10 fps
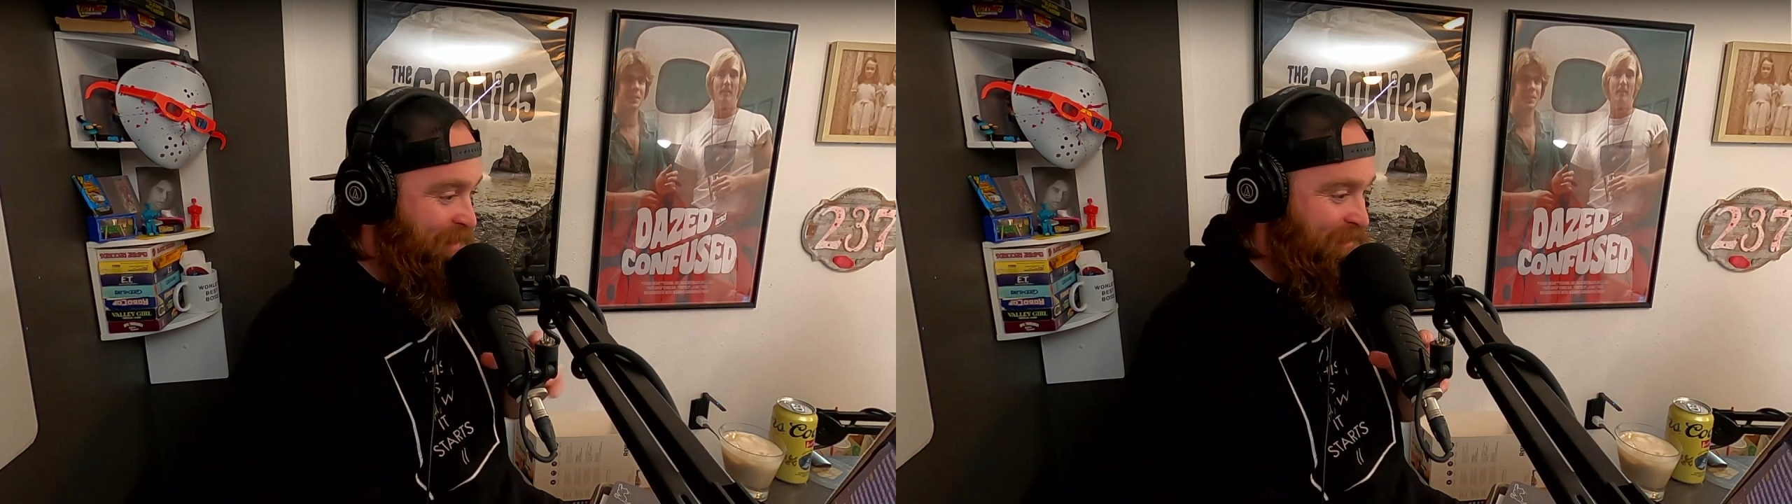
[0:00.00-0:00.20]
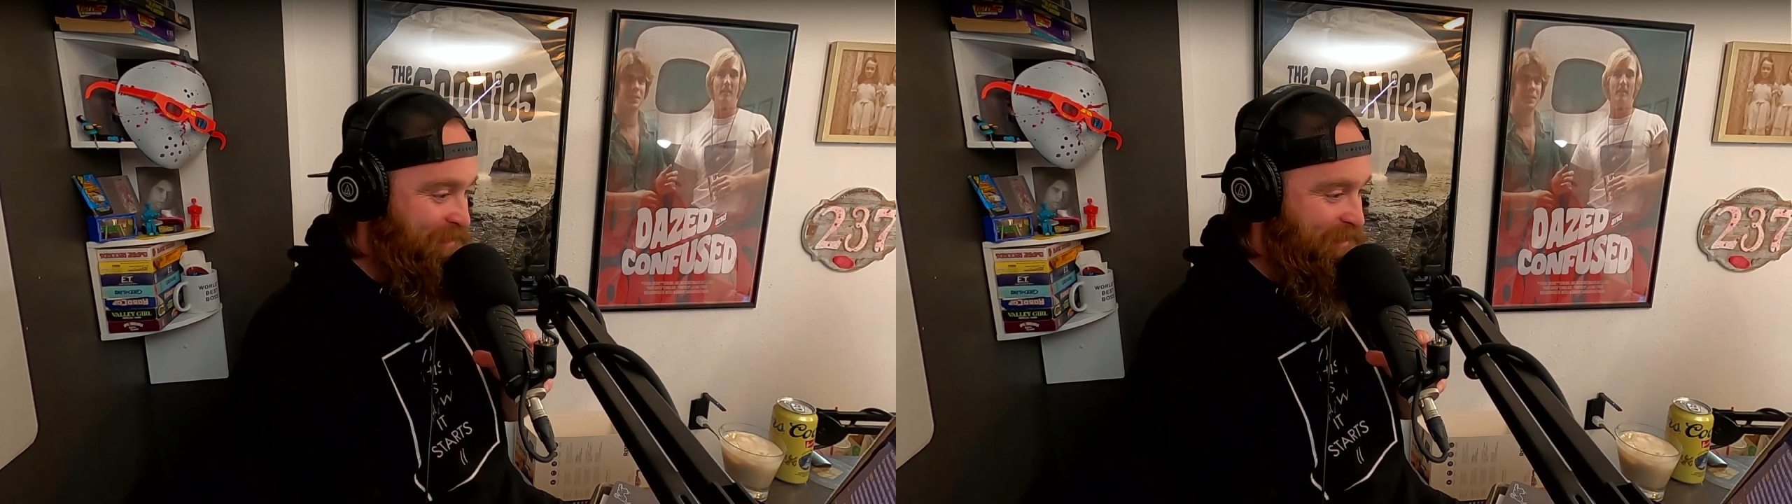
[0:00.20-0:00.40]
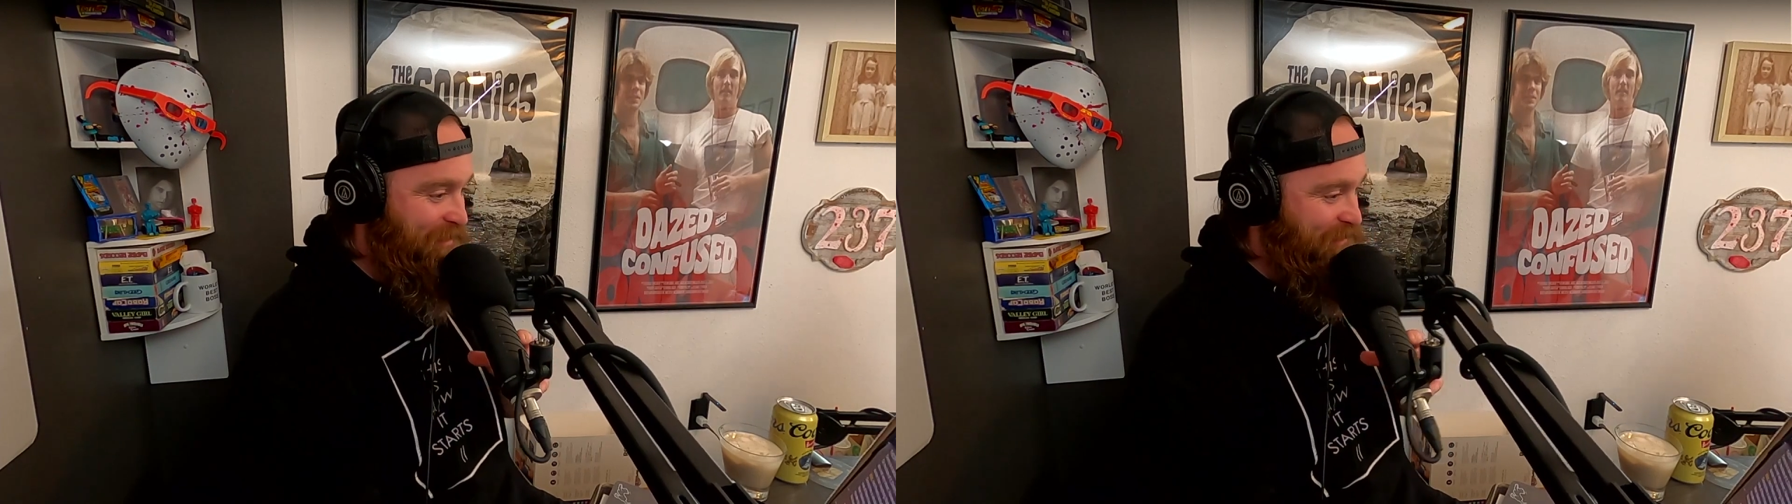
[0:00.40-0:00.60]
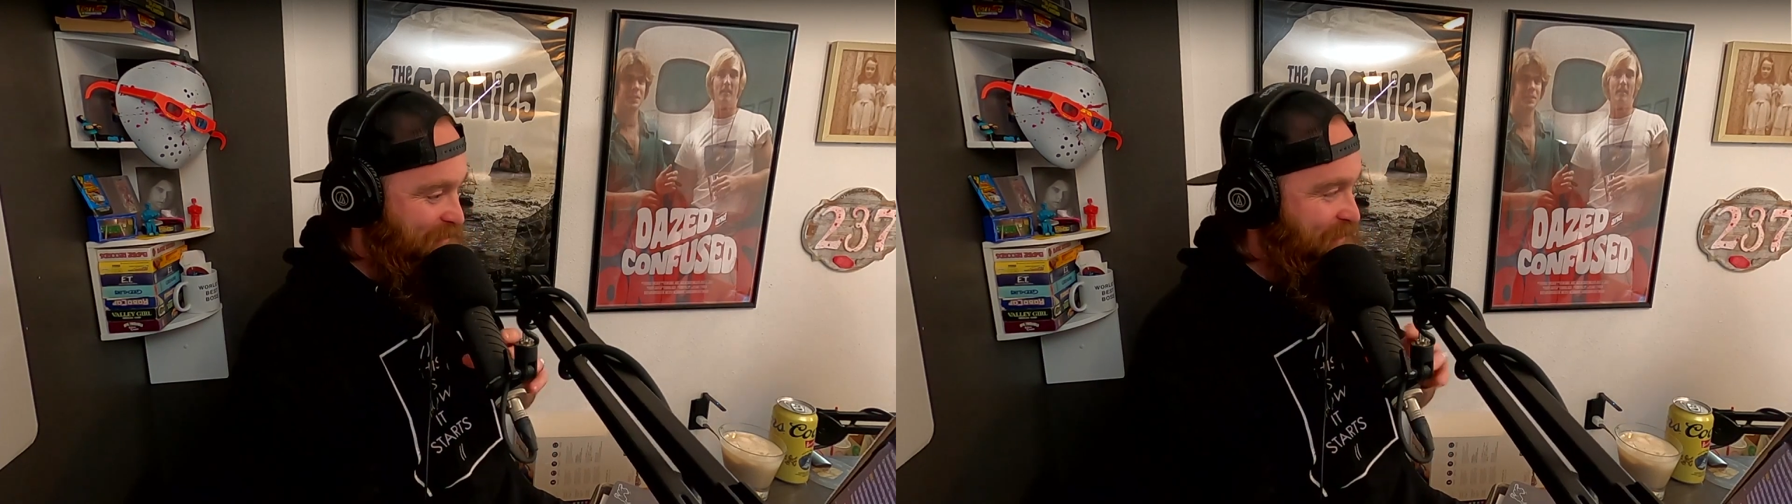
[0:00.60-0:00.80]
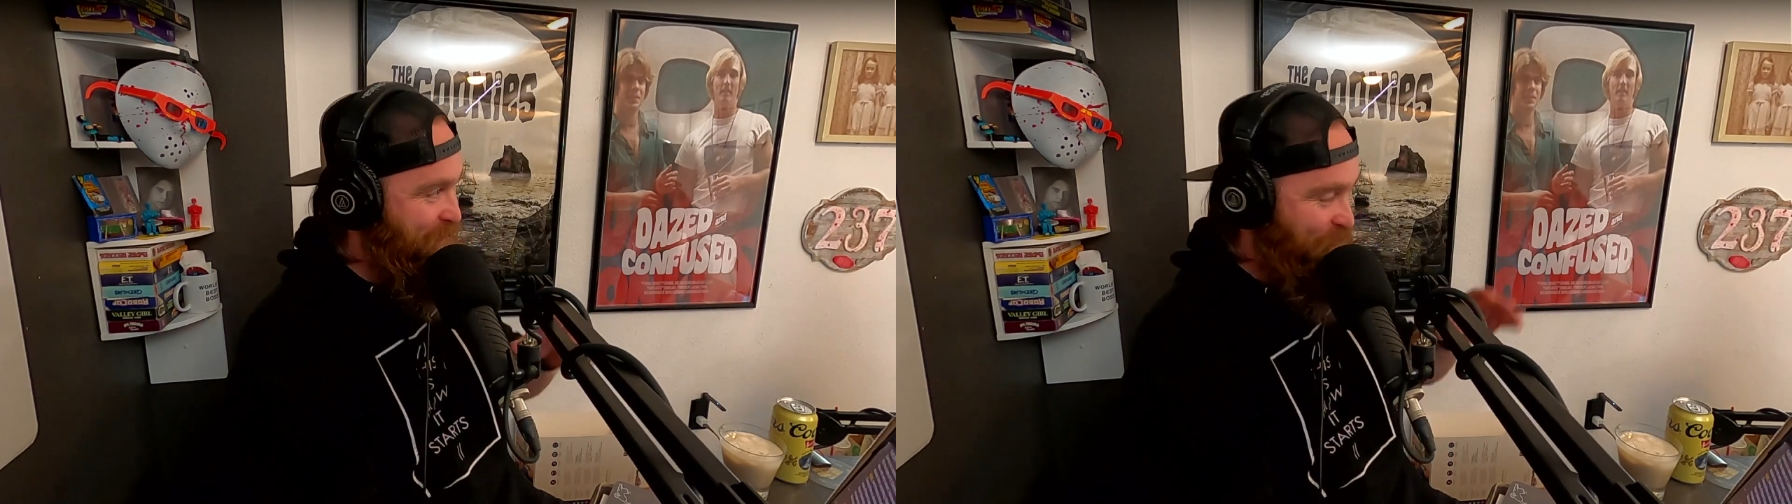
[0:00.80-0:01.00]
He's
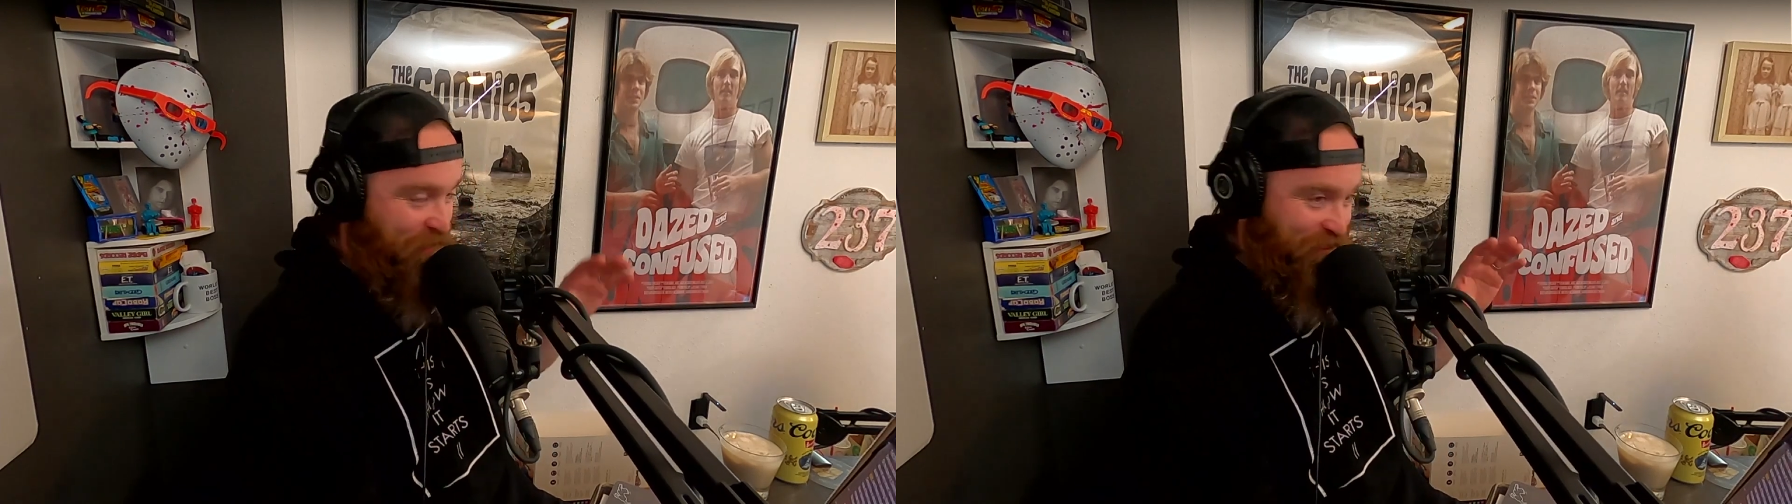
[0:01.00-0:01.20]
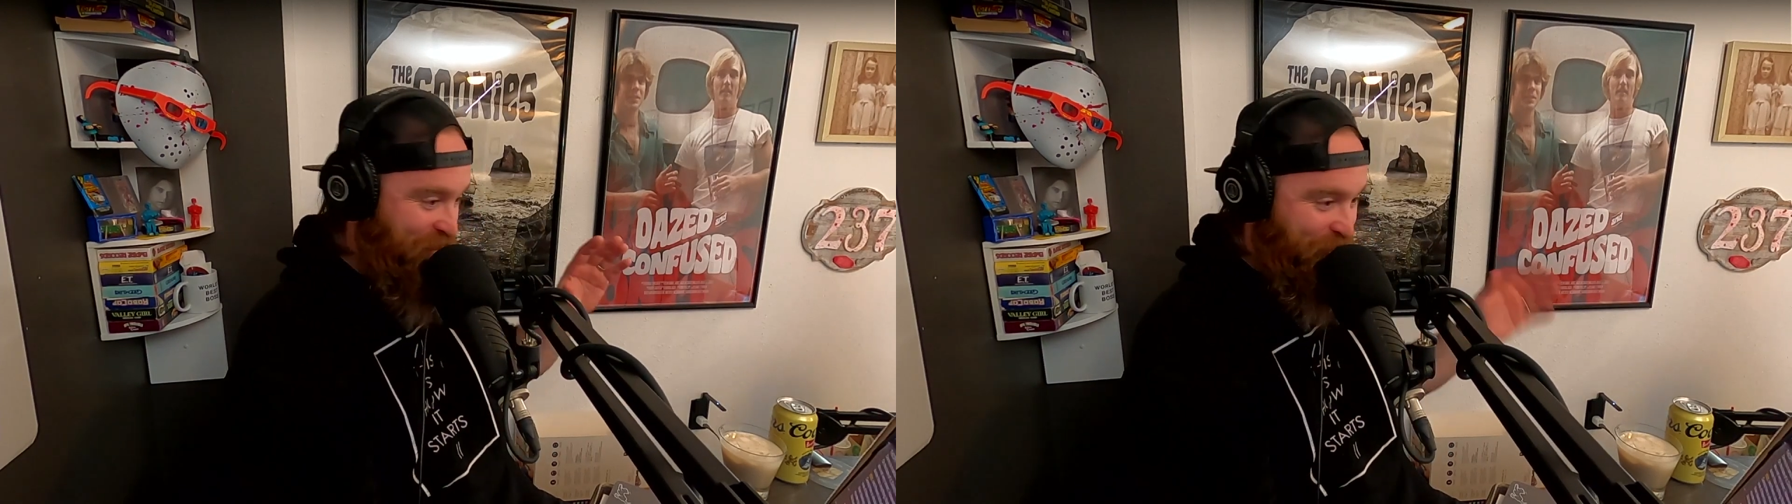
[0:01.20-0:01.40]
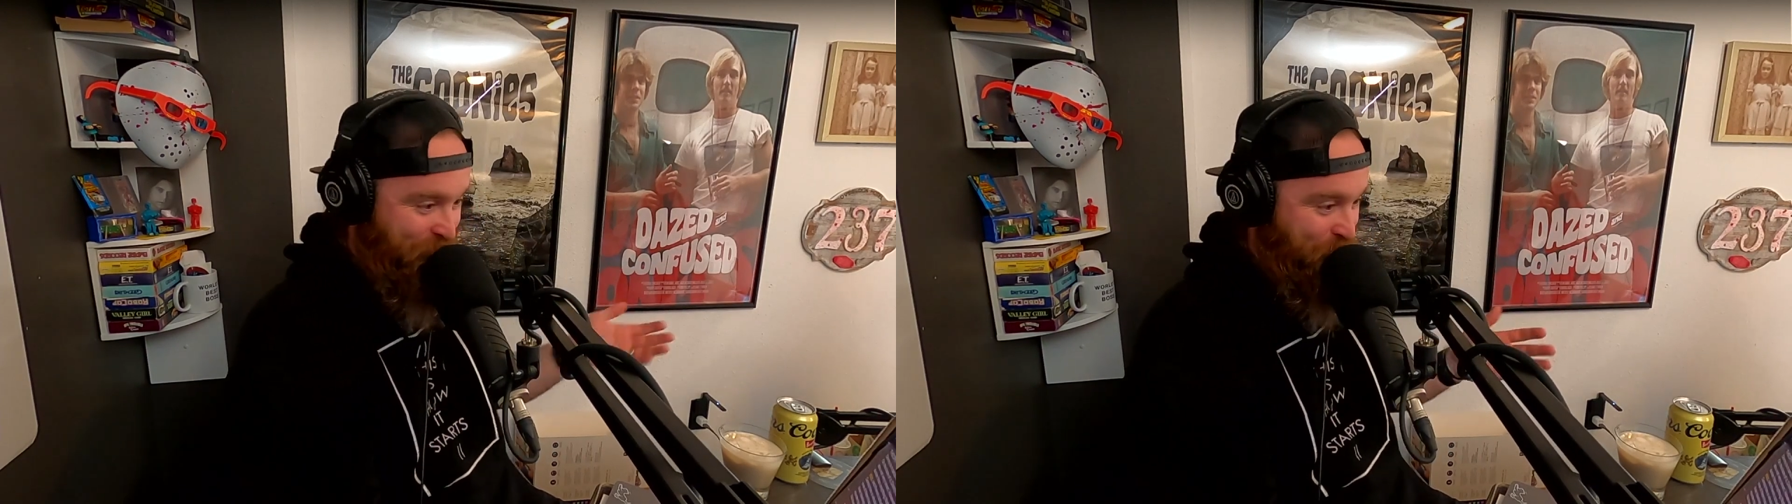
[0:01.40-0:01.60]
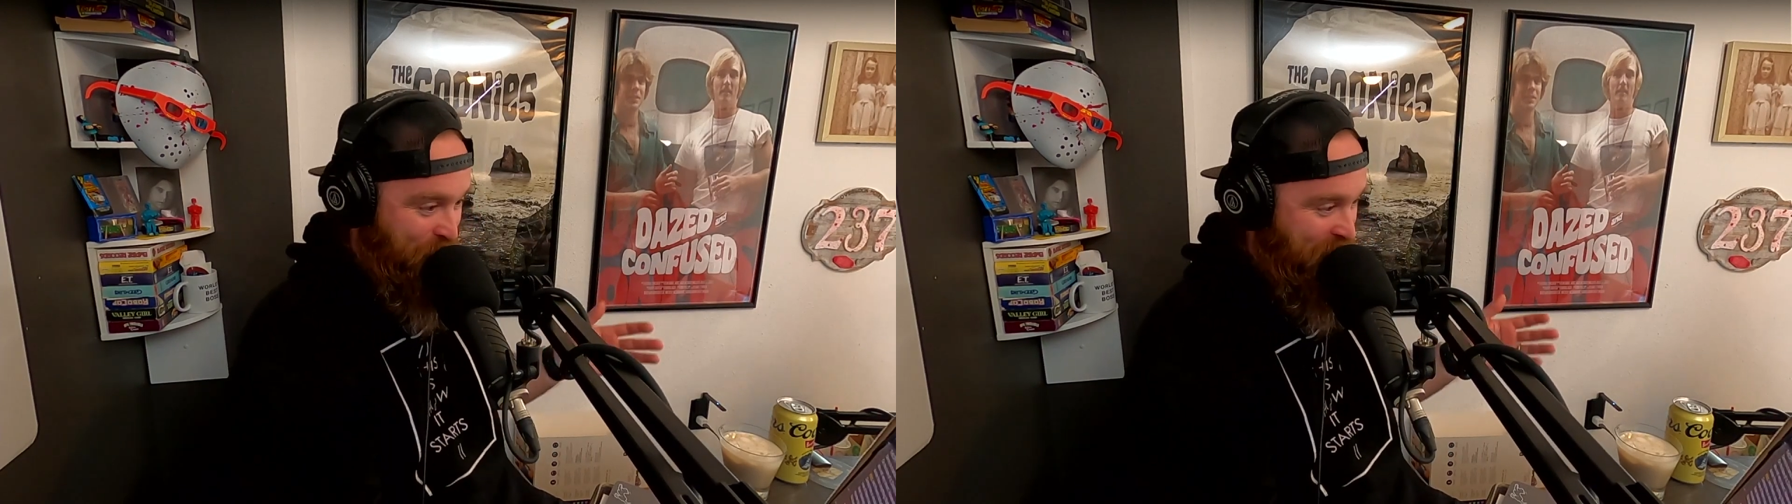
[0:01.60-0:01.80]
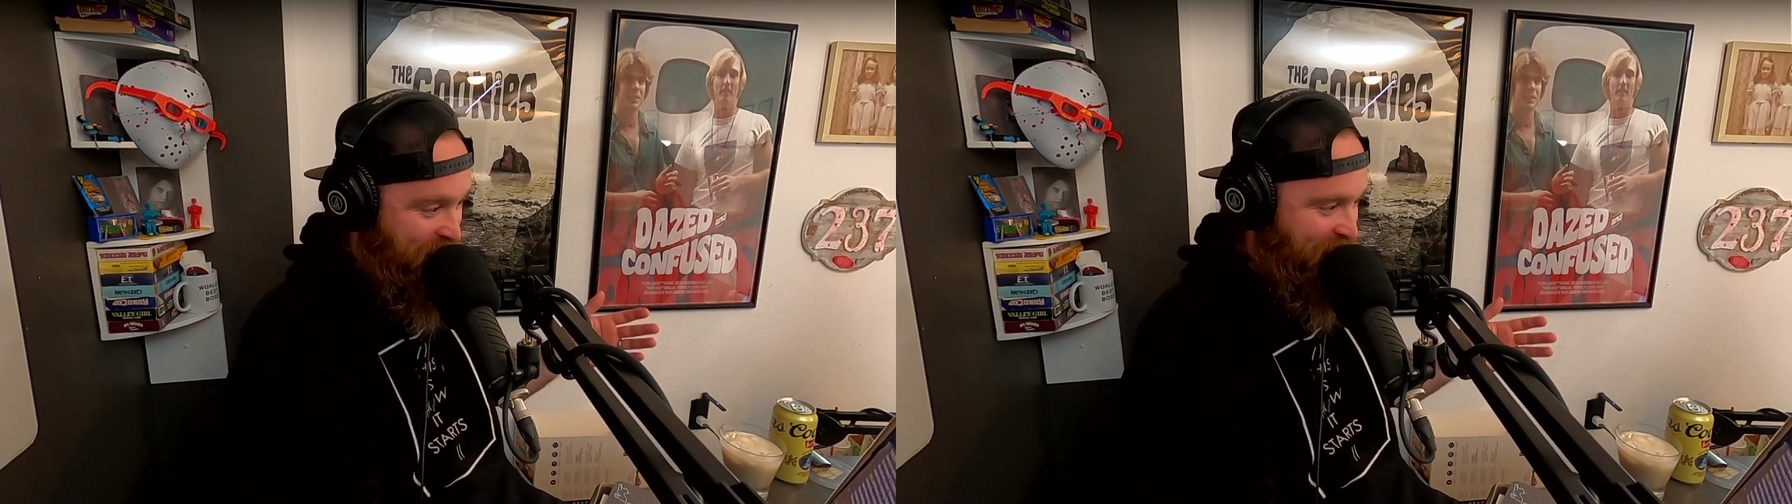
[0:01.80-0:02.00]
physically
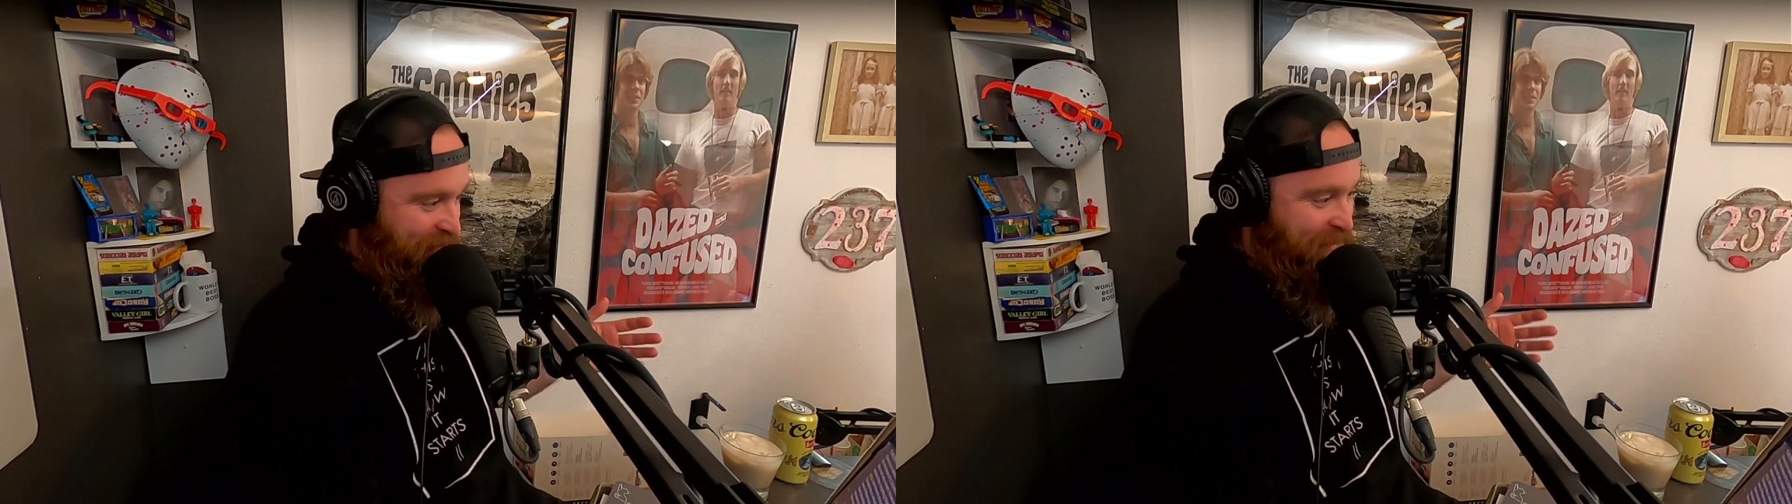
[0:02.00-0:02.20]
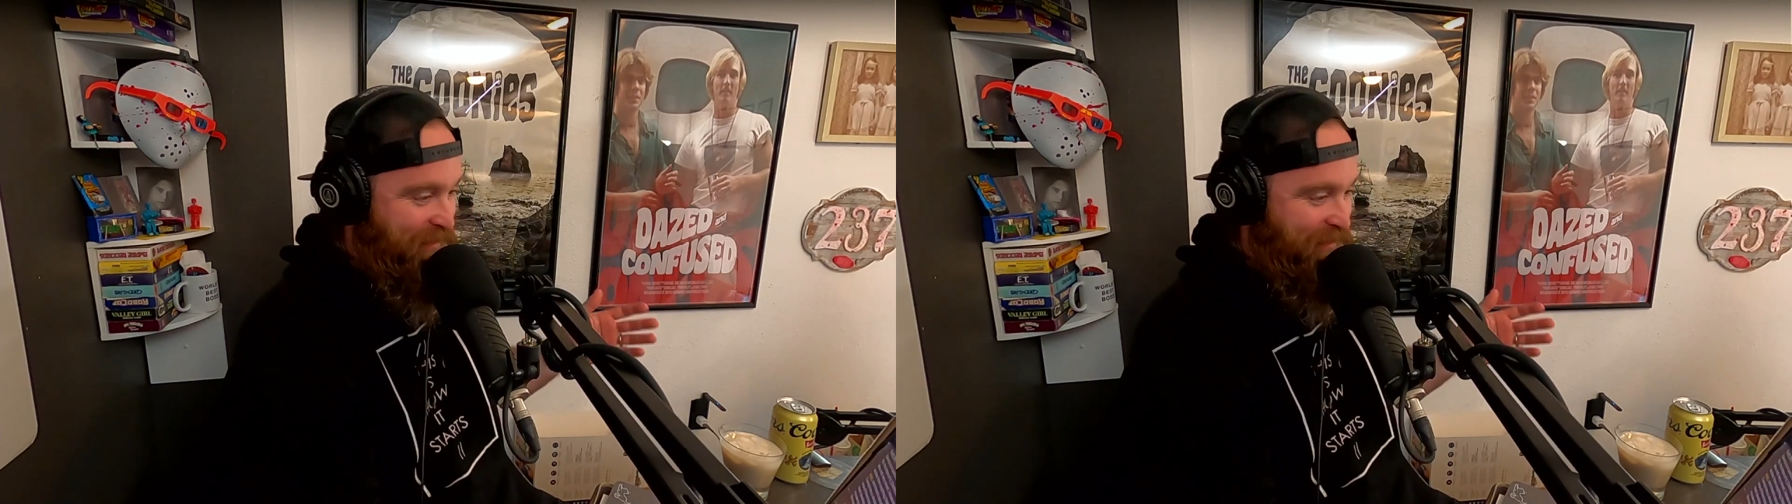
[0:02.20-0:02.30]
weak.